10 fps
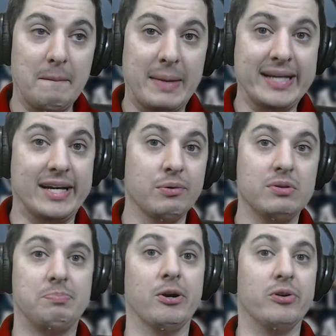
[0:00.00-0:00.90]
My gear
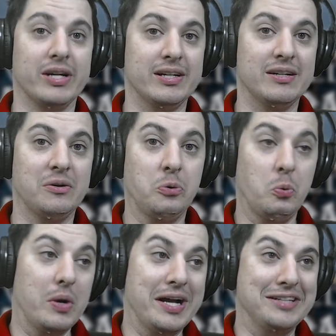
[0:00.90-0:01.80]
was broken
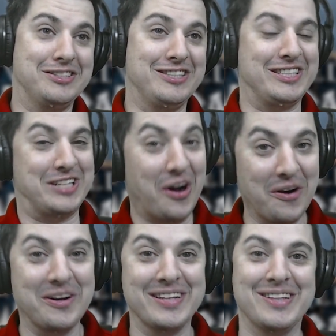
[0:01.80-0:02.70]
when I
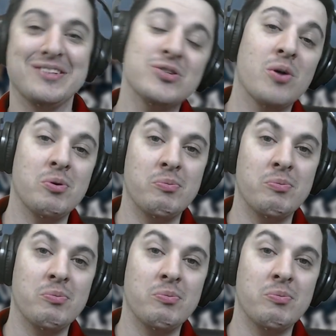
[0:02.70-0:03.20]
started this normal